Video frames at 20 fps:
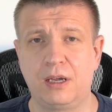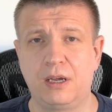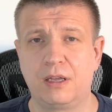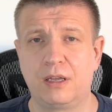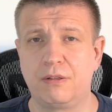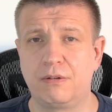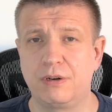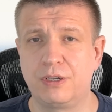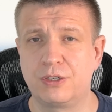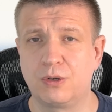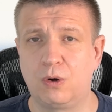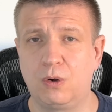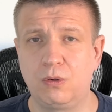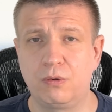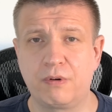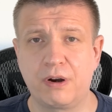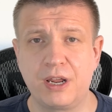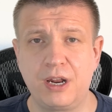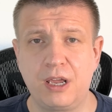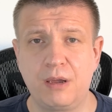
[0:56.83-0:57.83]
There is
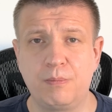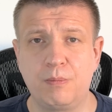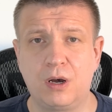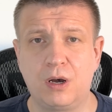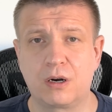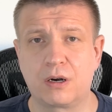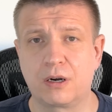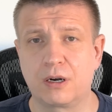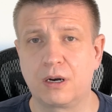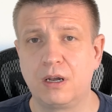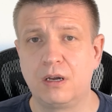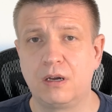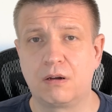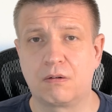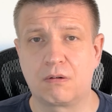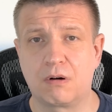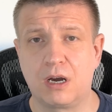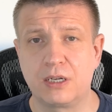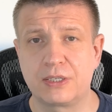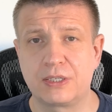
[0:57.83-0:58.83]
already a modern
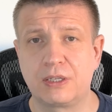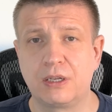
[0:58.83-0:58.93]
Rust